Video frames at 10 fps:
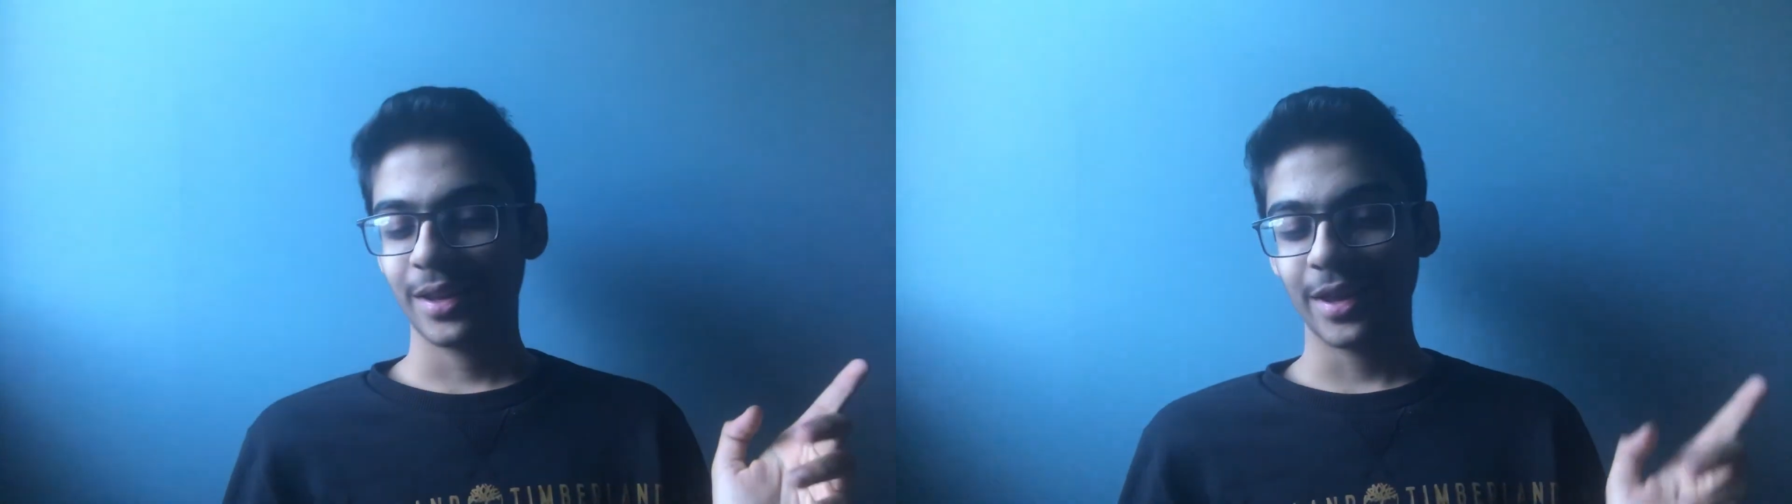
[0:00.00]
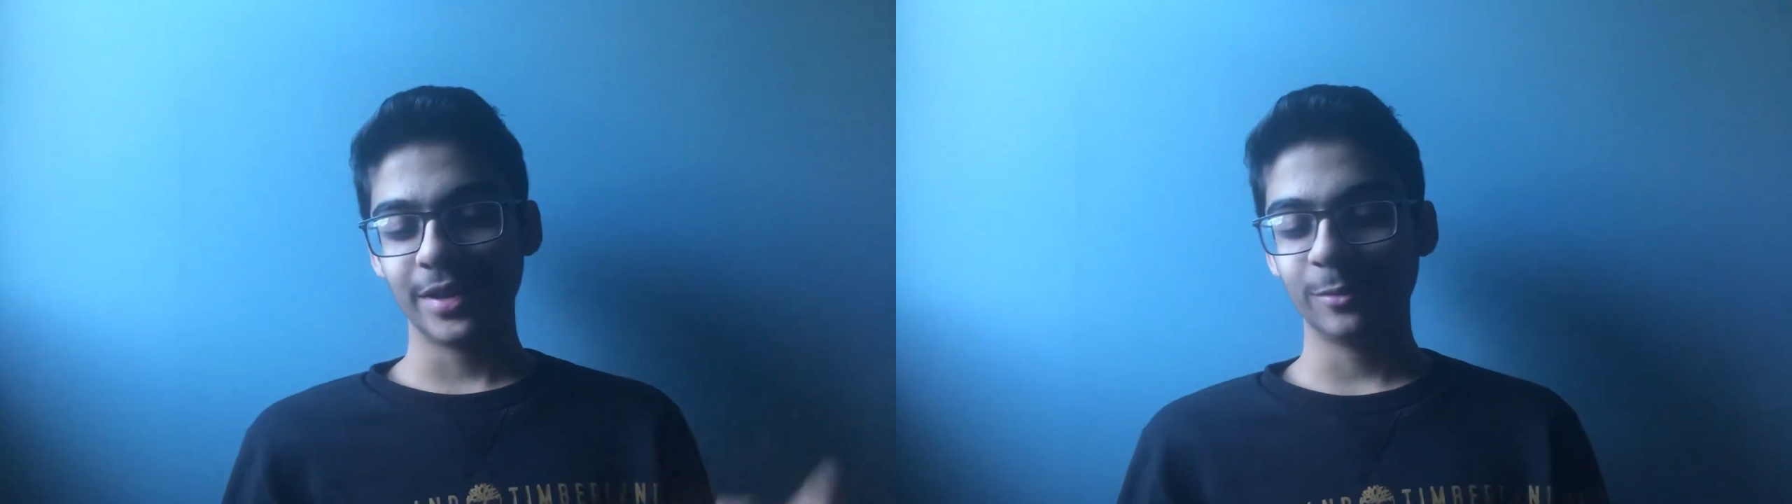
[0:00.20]

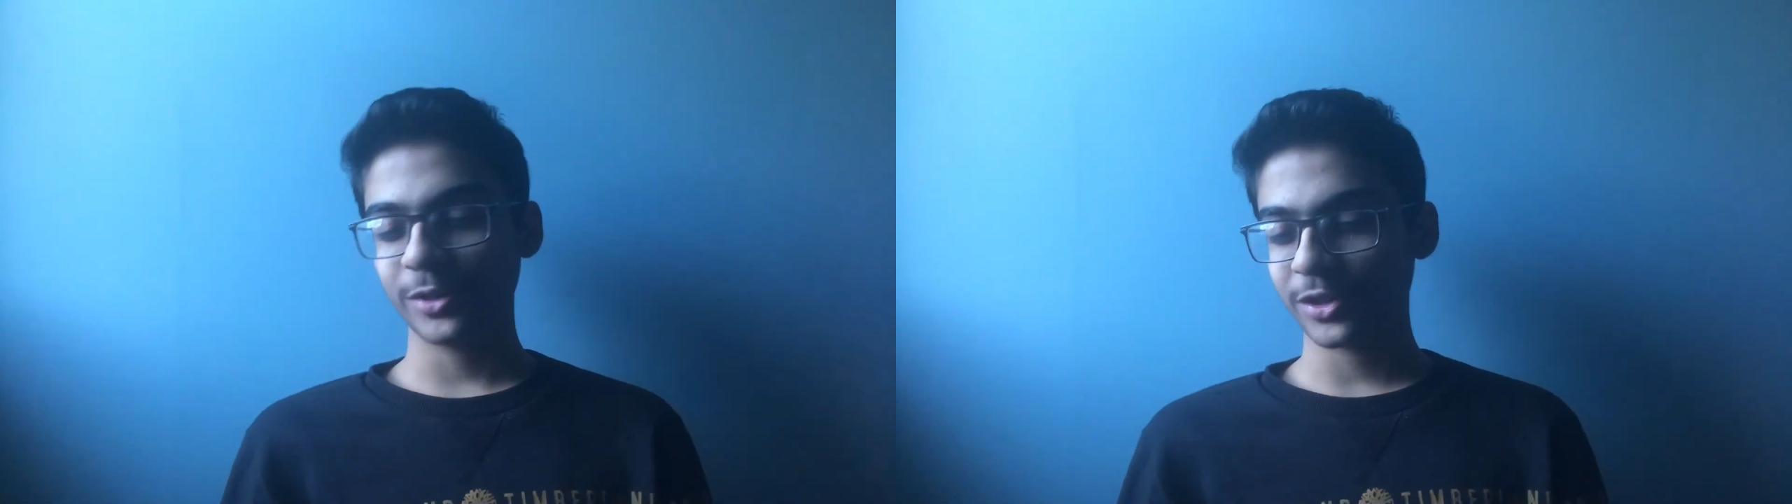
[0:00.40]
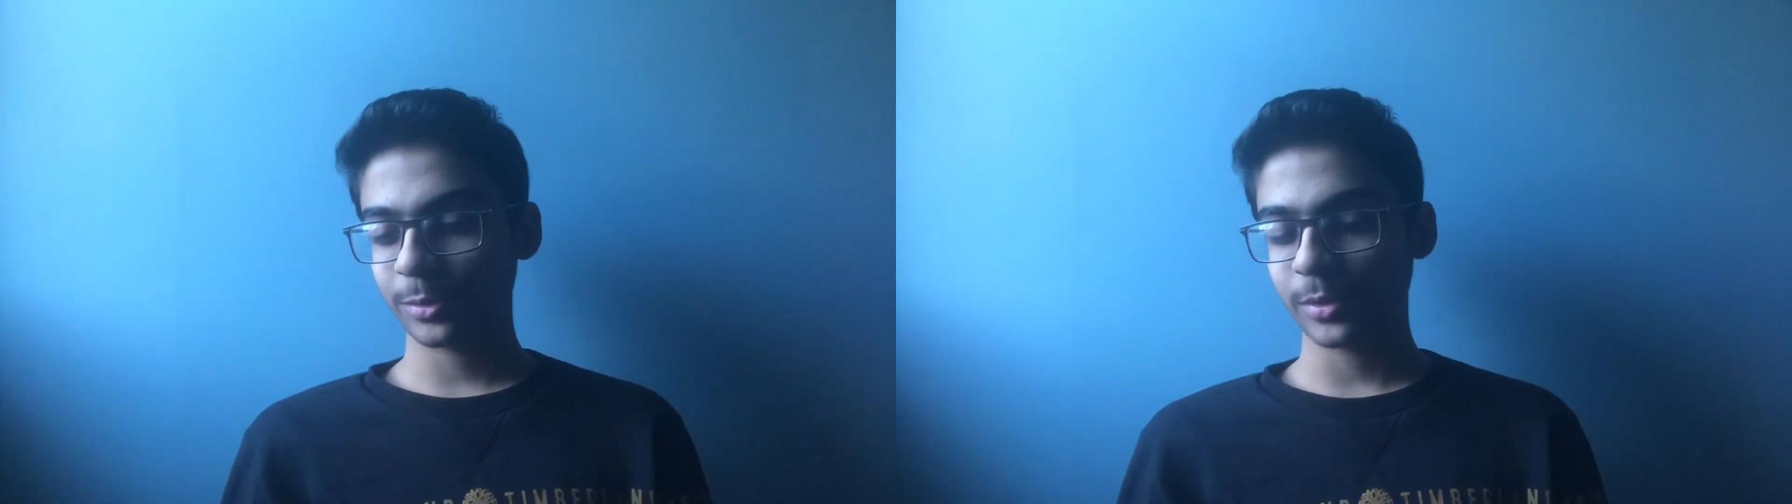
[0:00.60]
and it
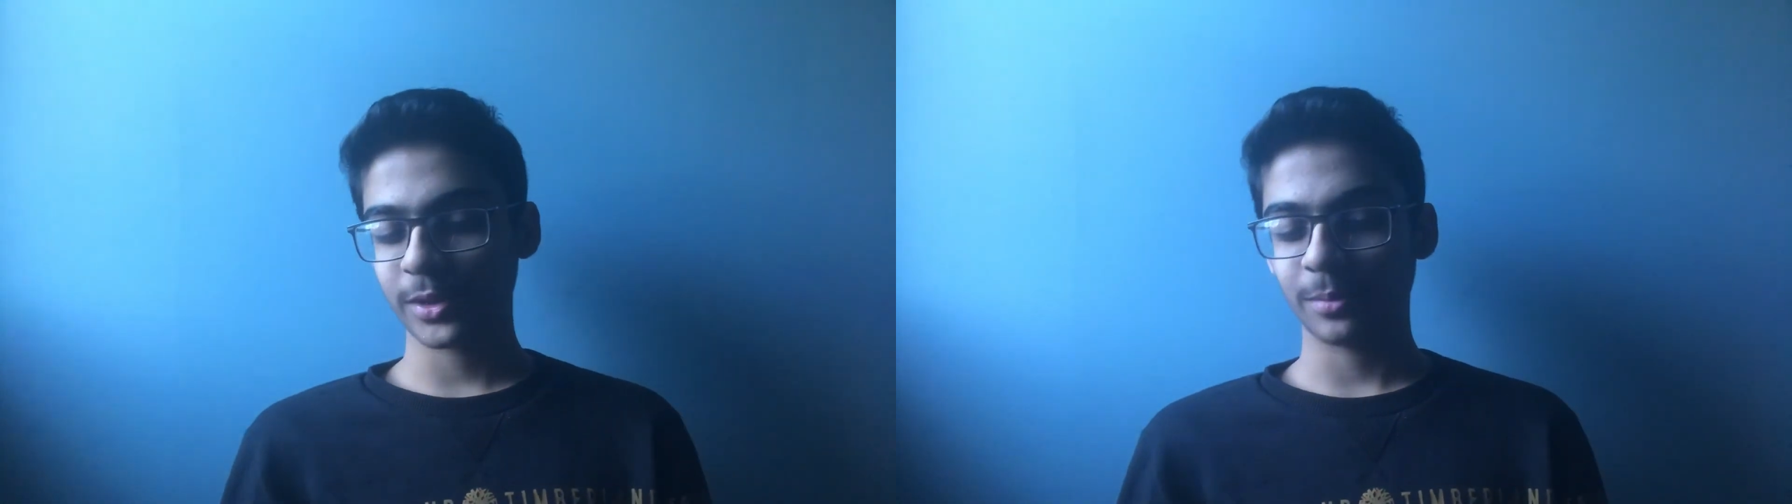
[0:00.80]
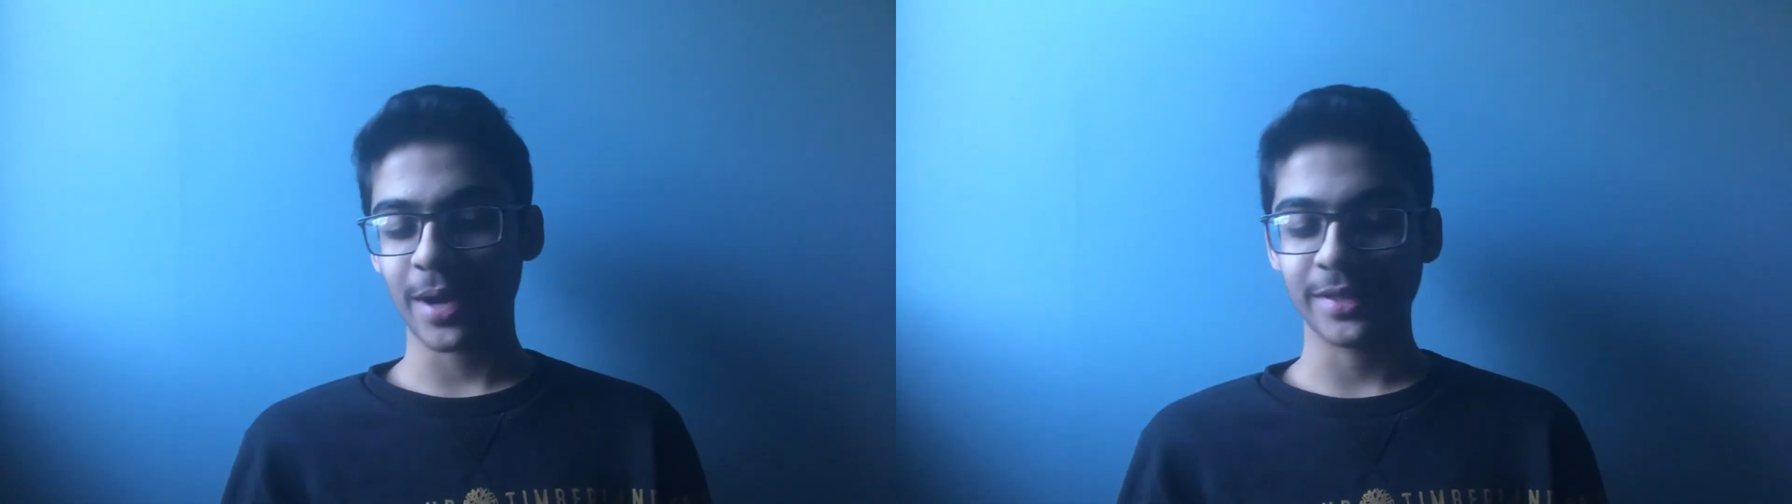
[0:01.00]

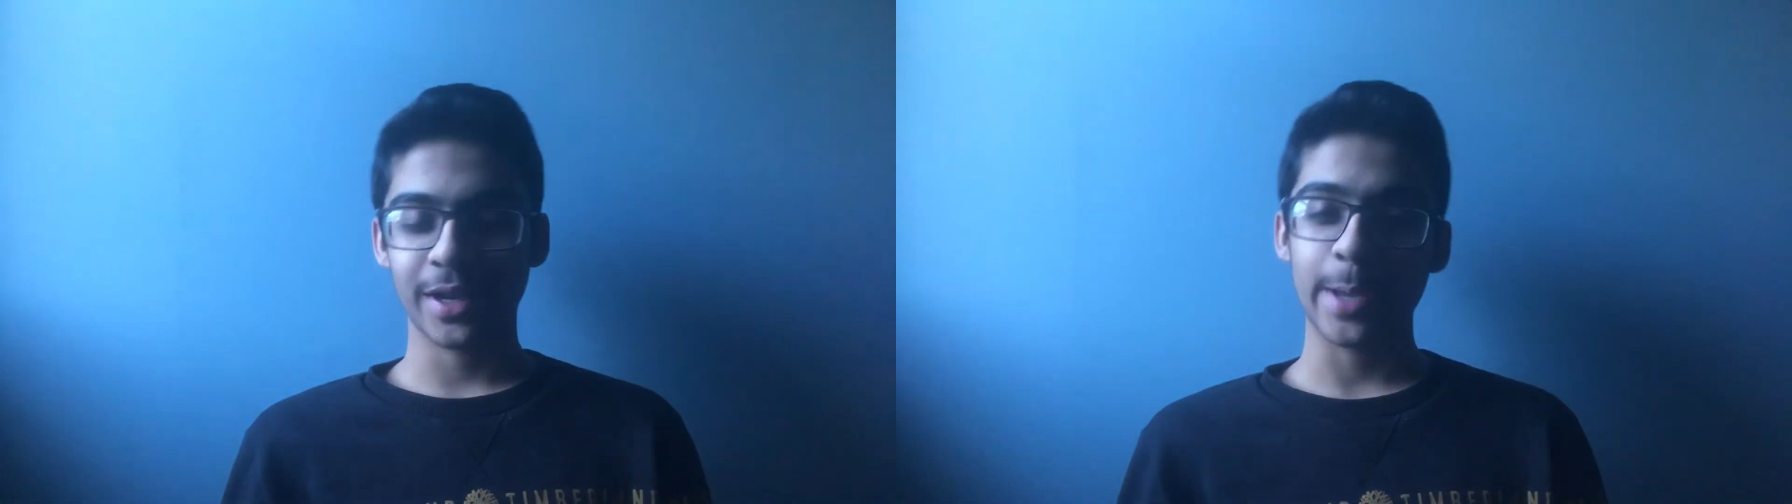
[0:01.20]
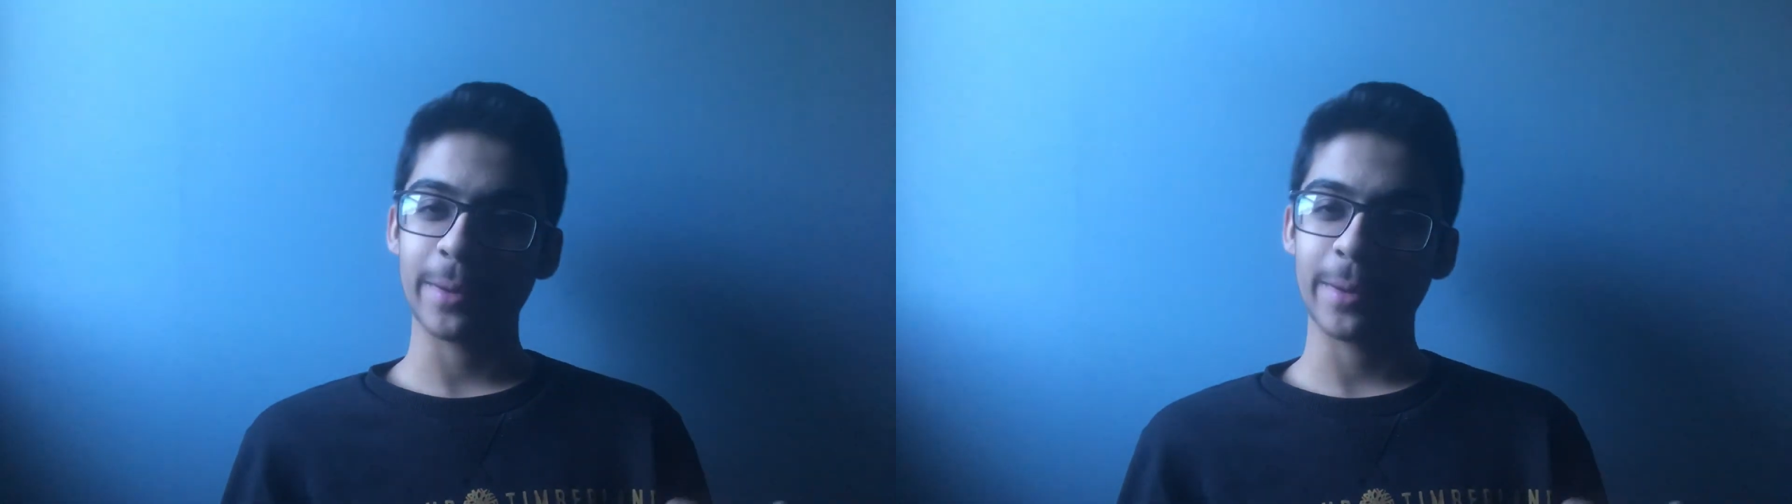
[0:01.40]
wasn't my type.